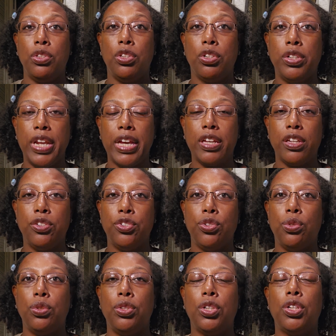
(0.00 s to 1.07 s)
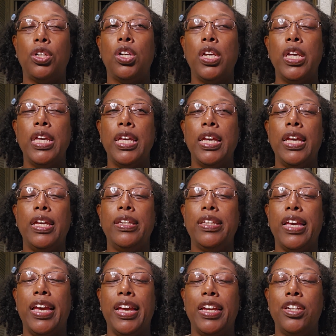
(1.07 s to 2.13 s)
your neck and shoulder
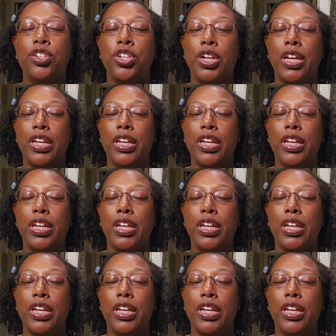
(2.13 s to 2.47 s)
engage.